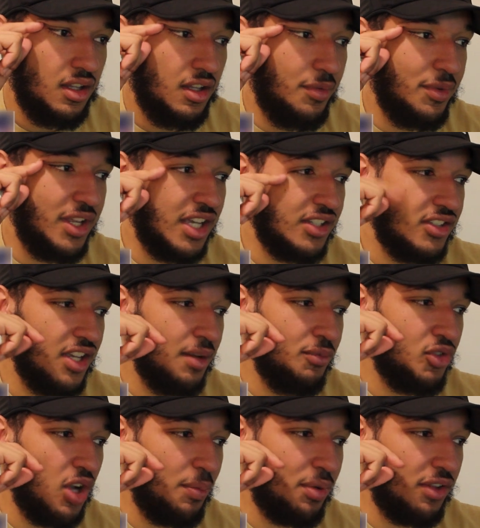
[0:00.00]
Let me guess.
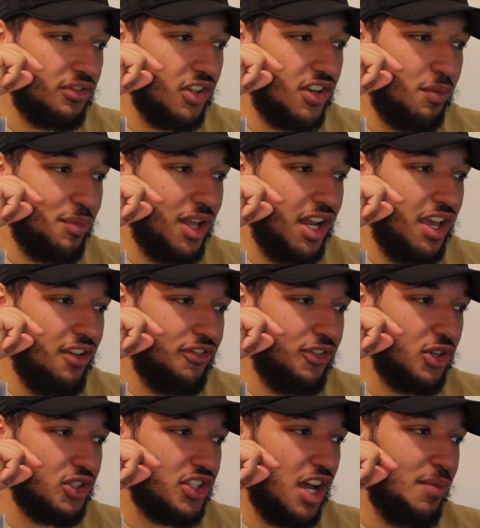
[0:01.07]
Yep, dropped off to Dembele.
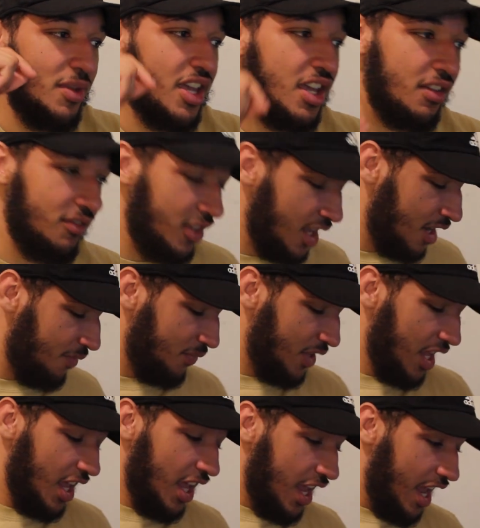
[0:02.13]
First time hit. Yep.
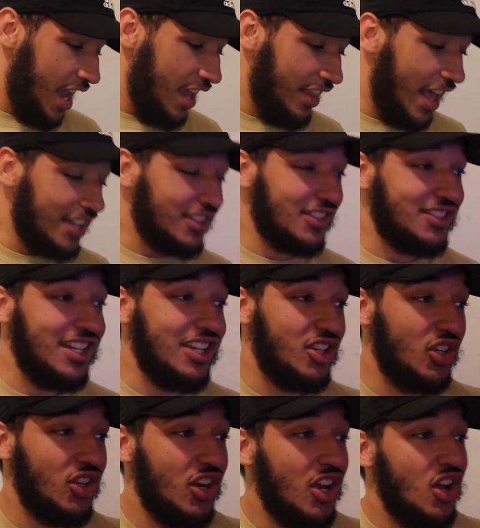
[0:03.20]
And that's a
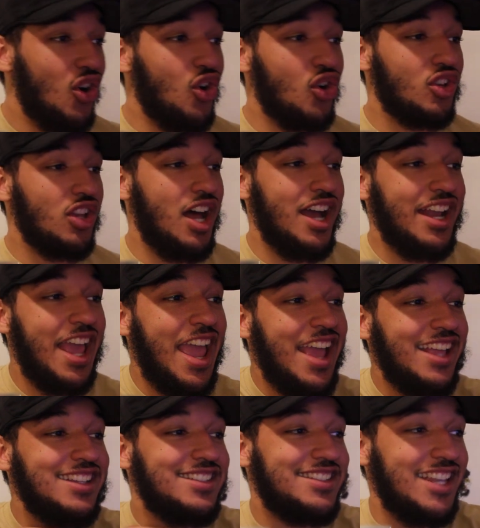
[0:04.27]
sinker. Hook, line,
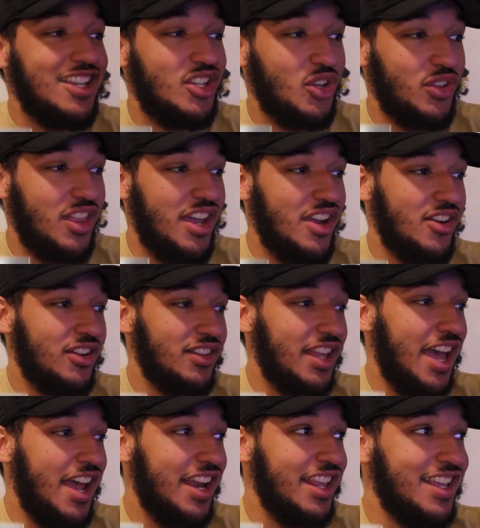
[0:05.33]
and sinker there.
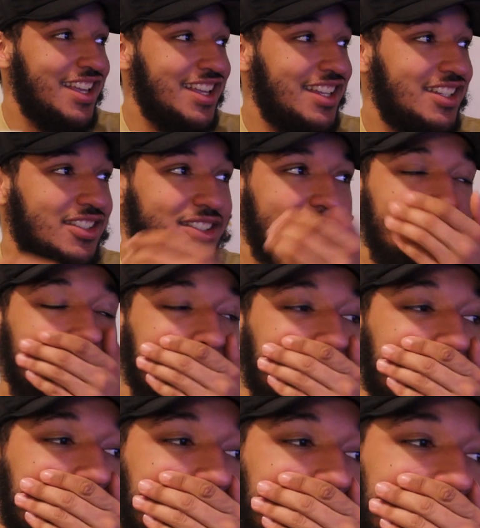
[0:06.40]
That is...
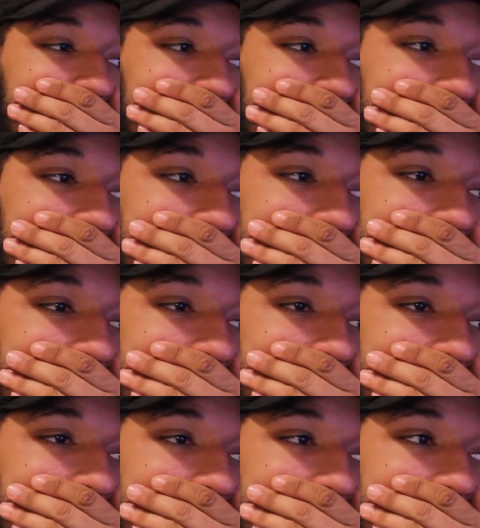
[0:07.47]
Luxuriant
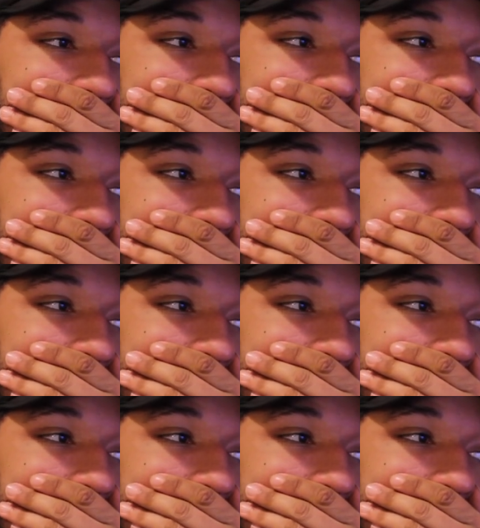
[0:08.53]
football from